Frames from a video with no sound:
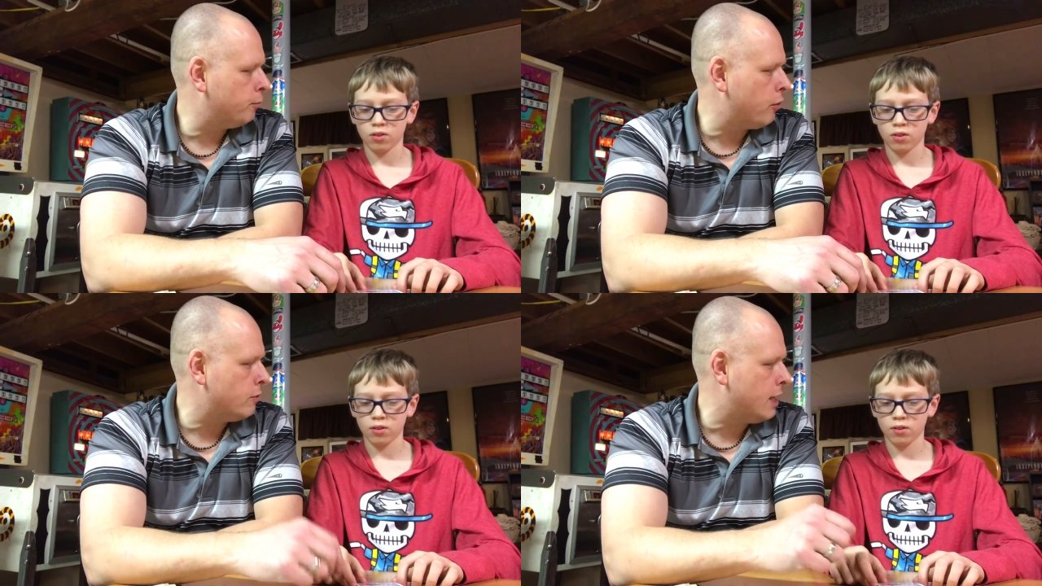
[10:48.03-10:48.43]

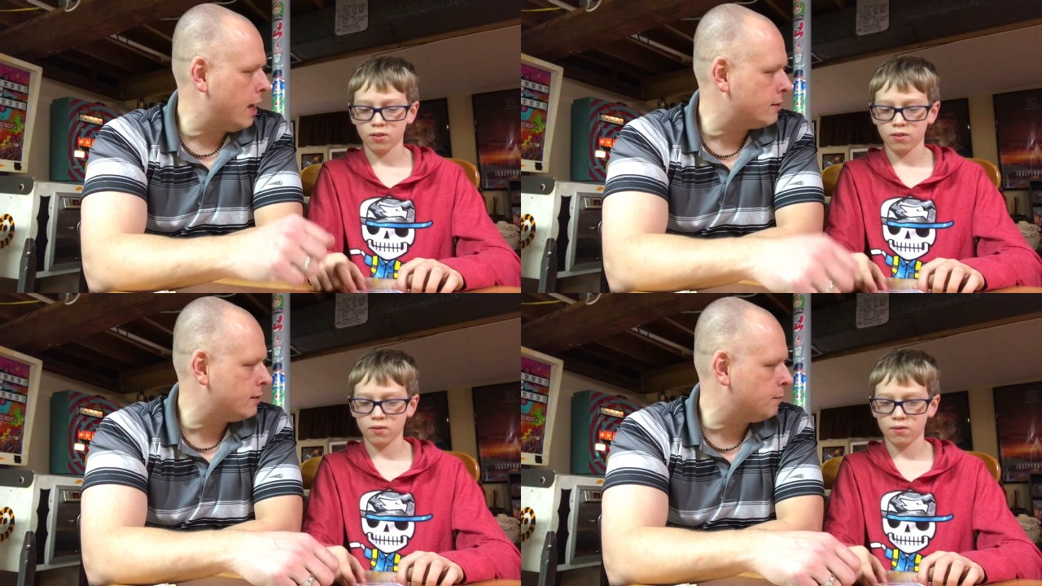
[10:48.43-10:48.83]

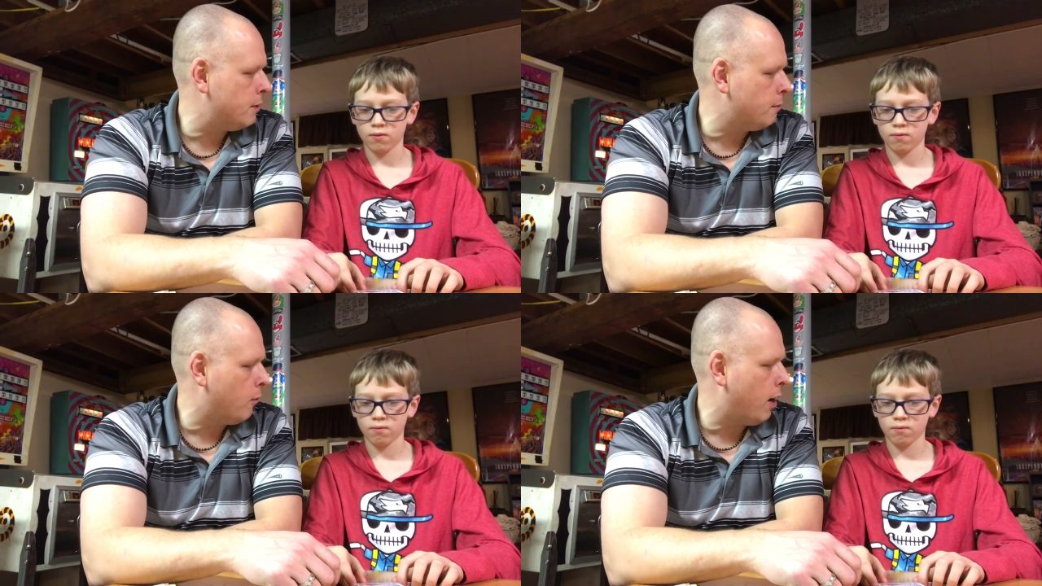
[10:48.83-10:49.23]
Speaker 1: protests.
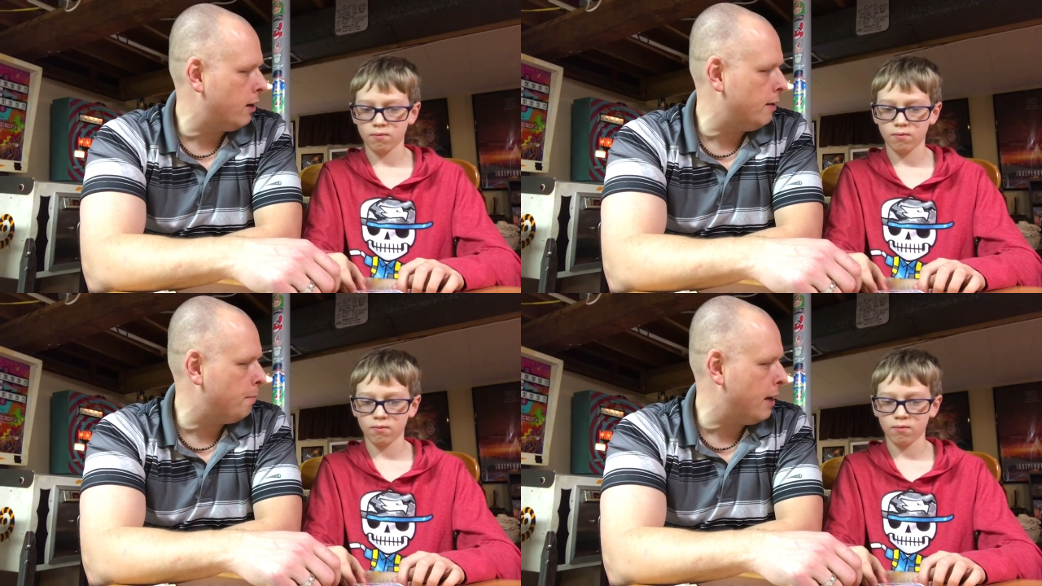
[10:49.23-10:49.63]
People
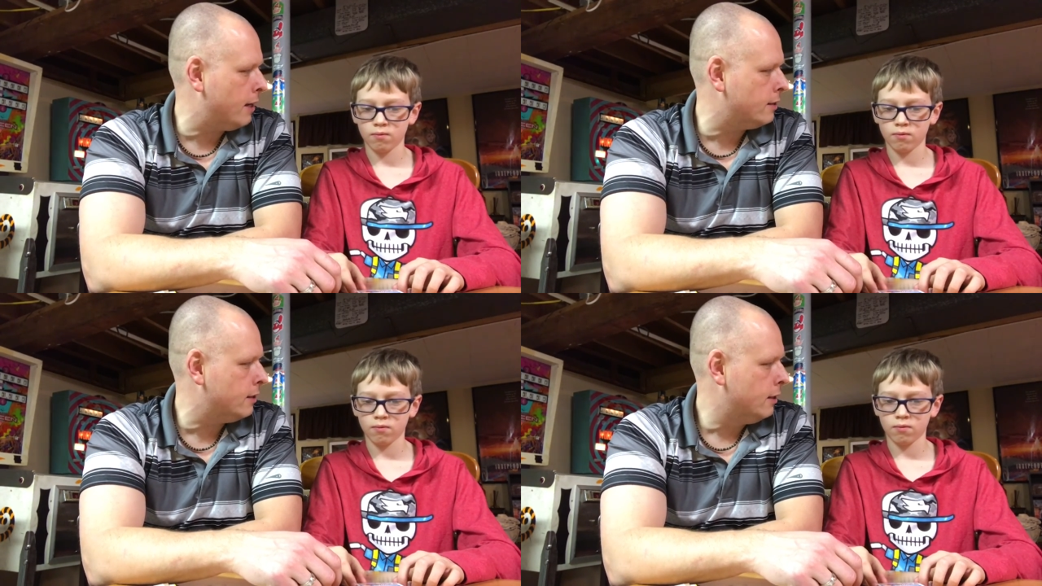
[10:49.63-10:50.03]
wanted it
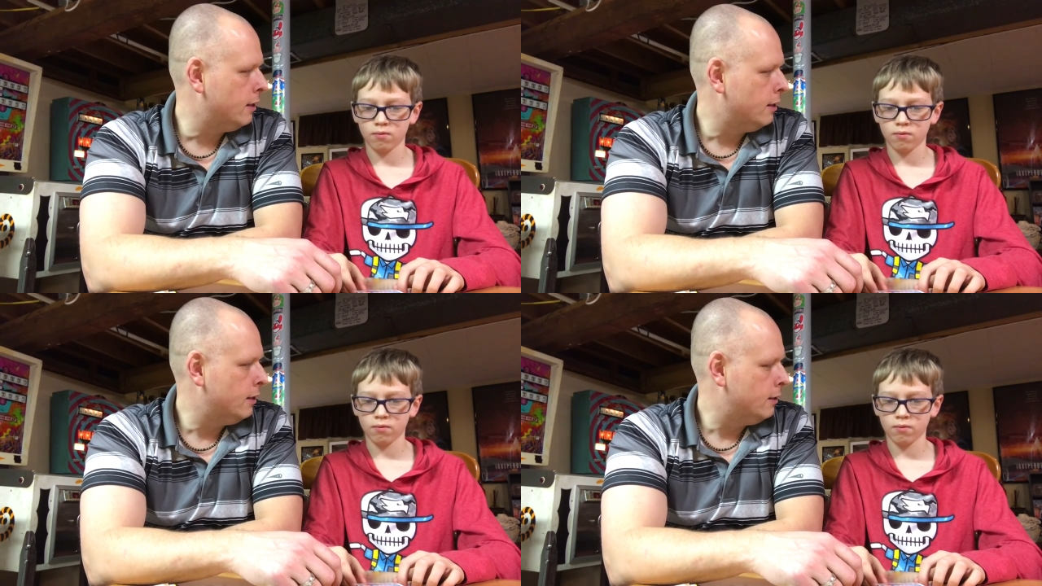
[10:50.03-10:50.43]
banned.
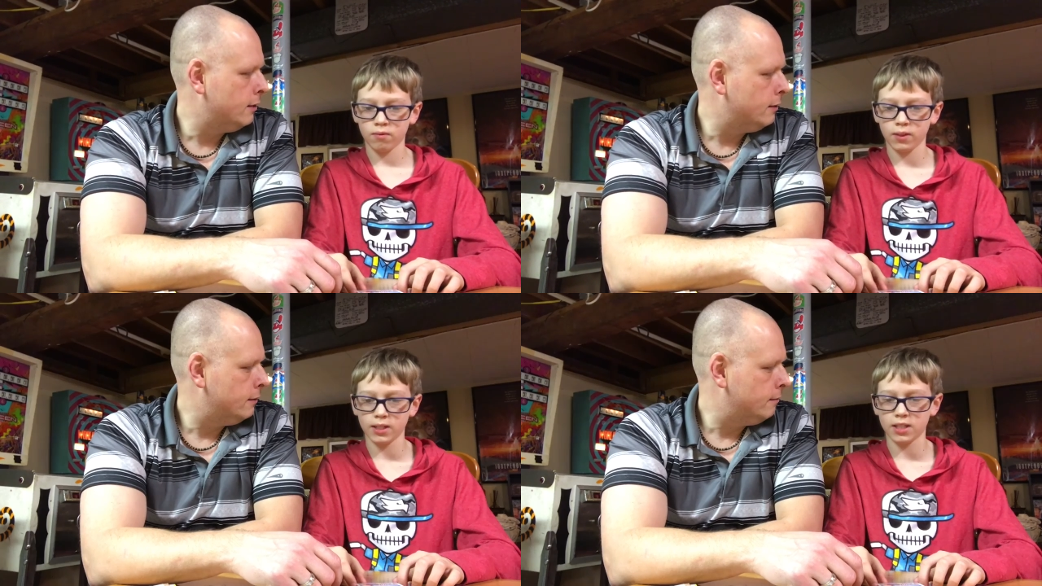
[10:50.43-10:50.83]

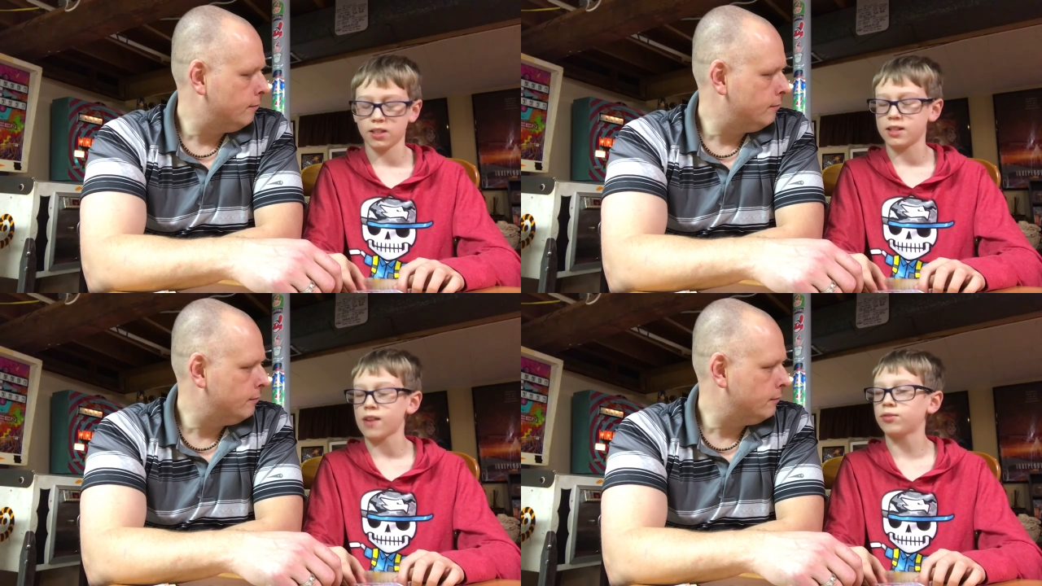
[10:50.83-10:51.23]
Speaker 2: It's
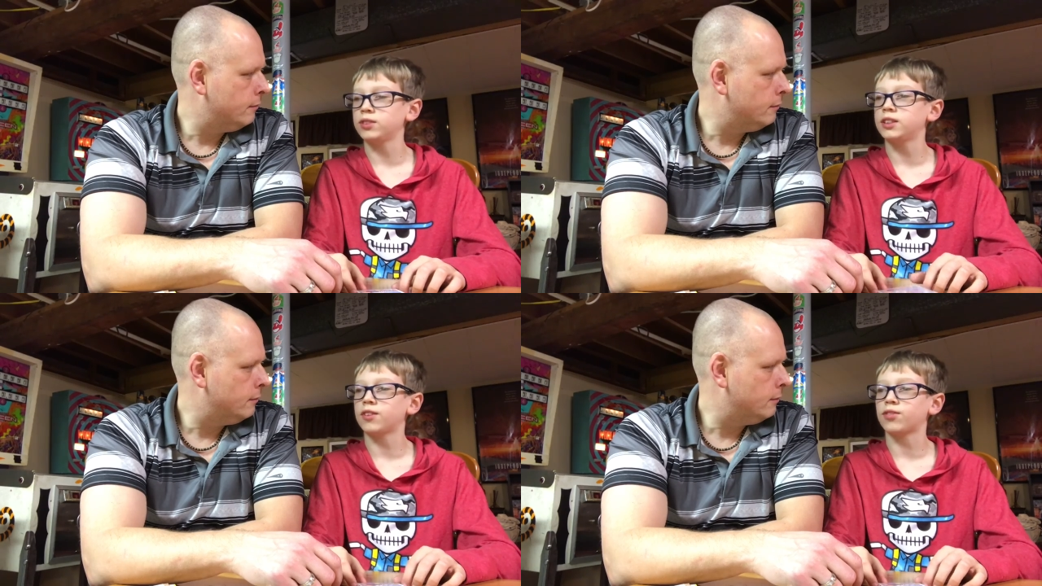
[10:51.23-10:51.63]

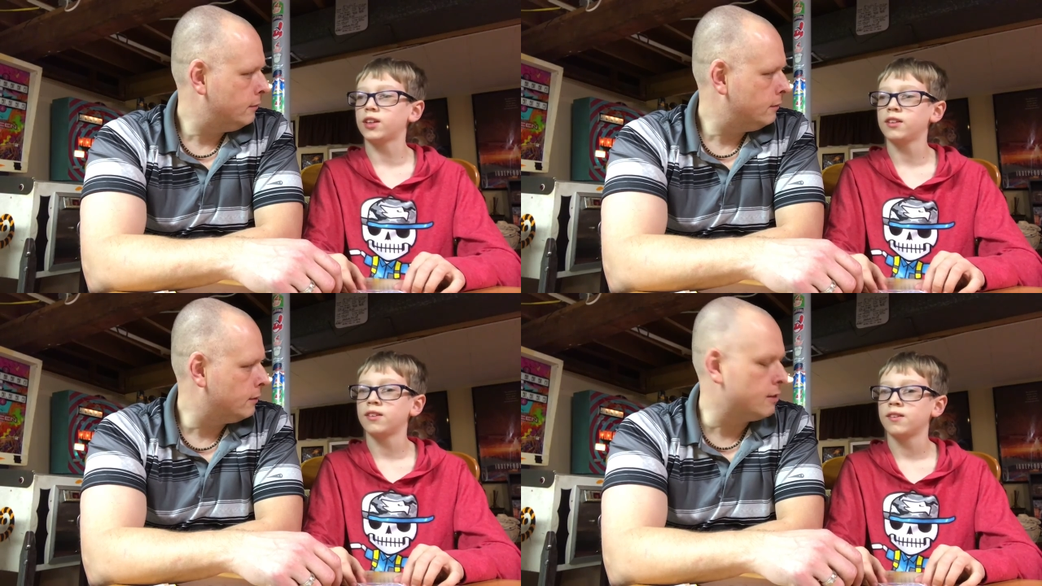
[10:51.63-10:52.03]
definitely
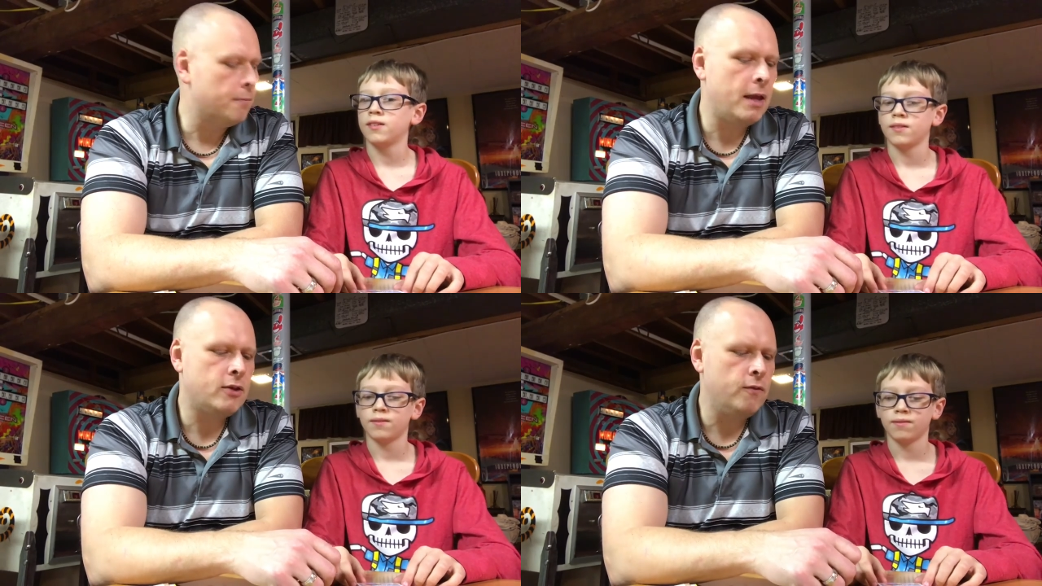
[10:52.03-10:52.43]
different.
Speaker 1: Does it
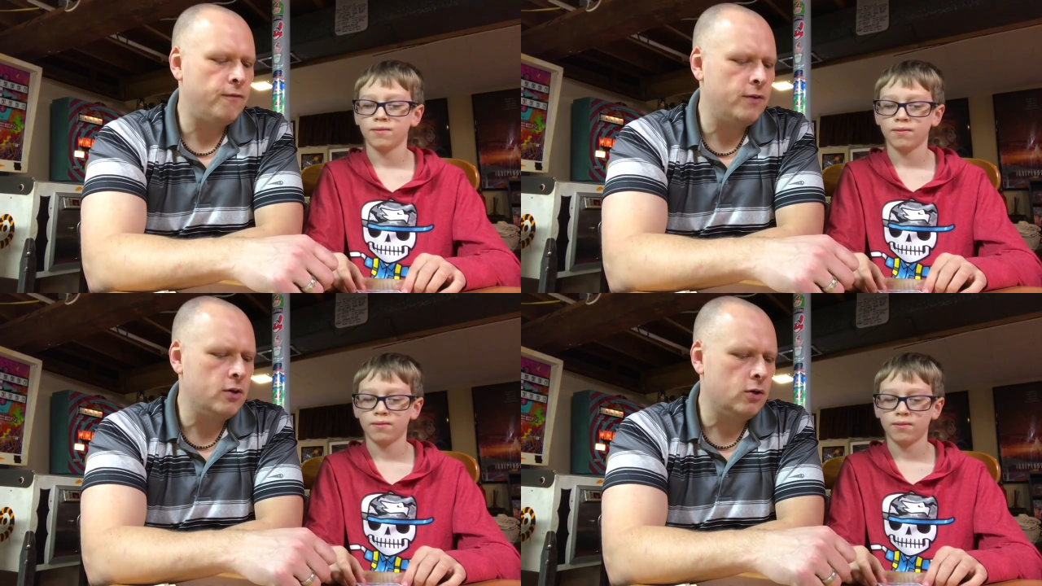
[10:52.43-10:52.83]
make you
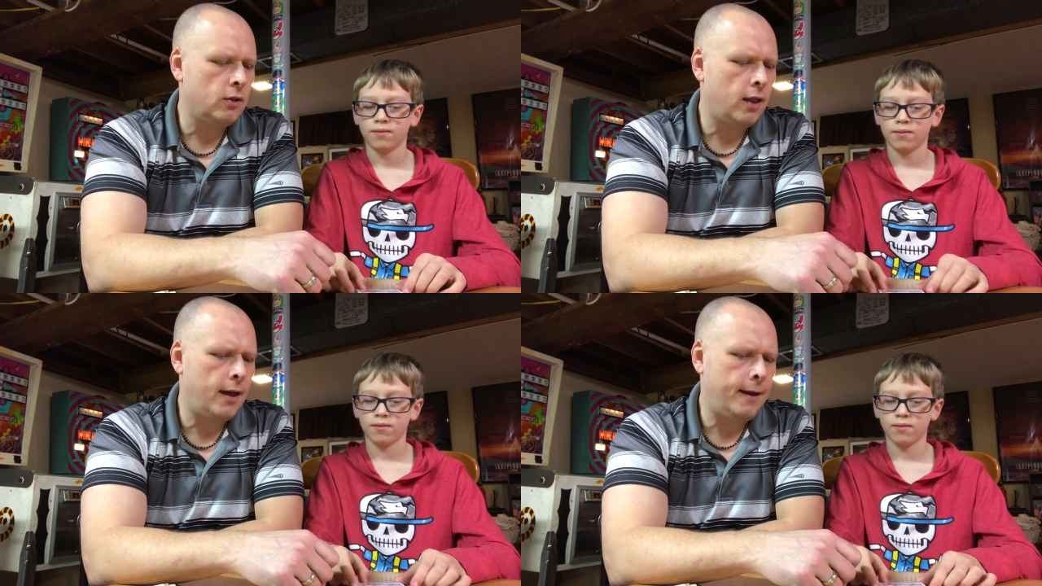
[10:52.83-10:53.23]

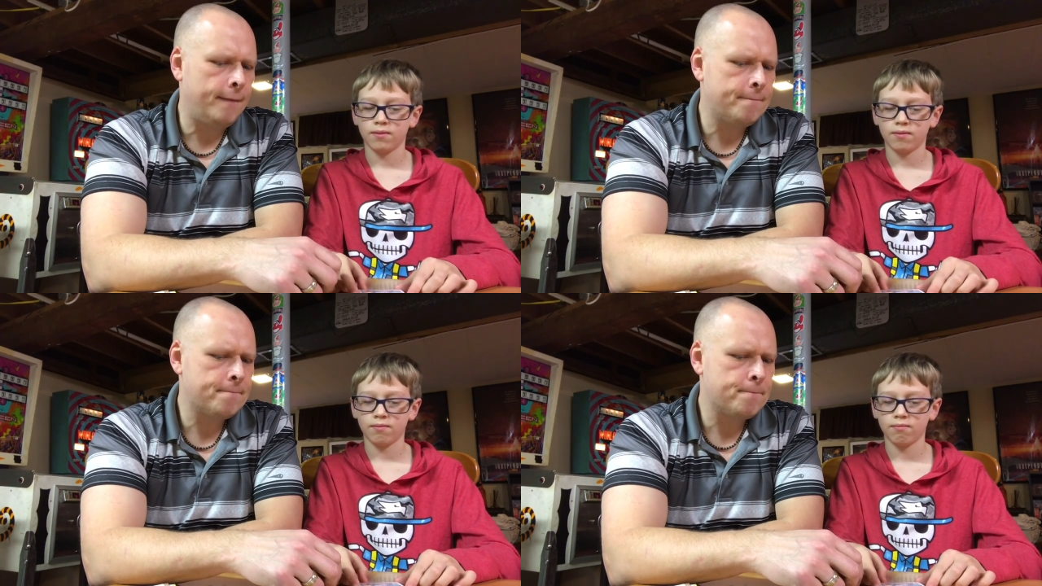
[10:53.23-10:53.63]
feel uh,